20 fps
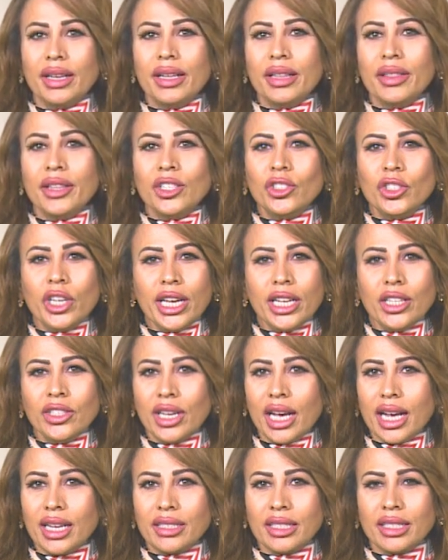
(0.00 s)
The change
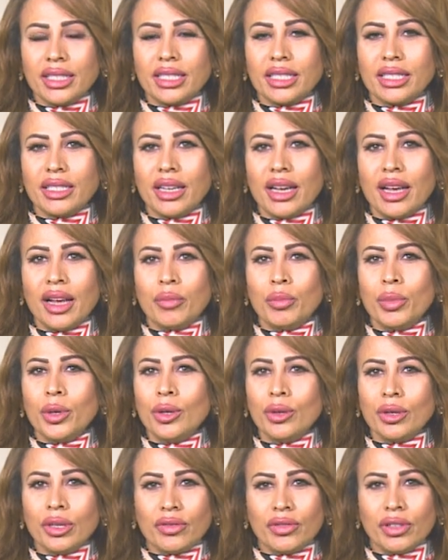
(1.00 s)
has its
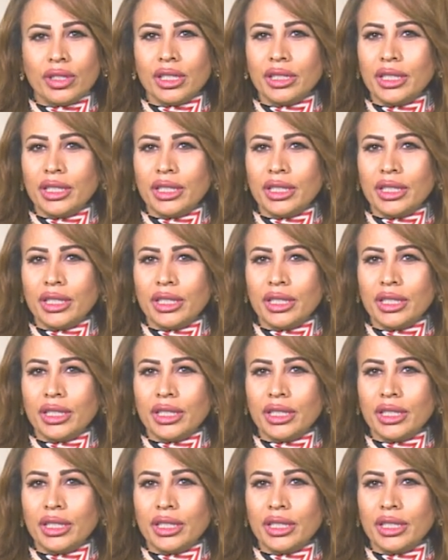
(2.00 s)
beautiful